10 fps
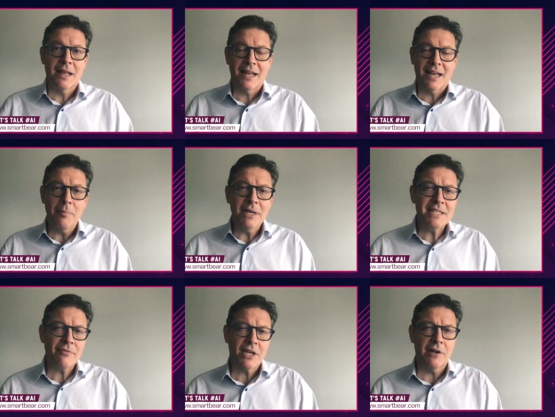companies
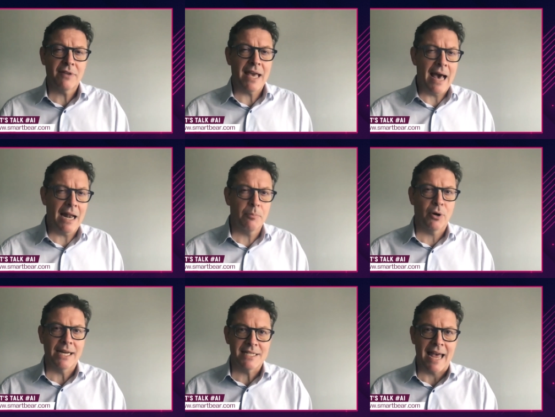have to kind of
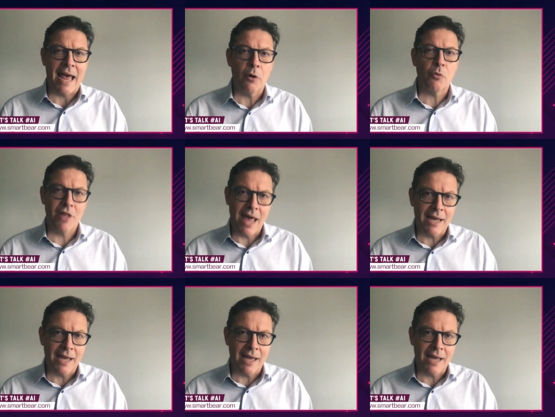calibrate to how they're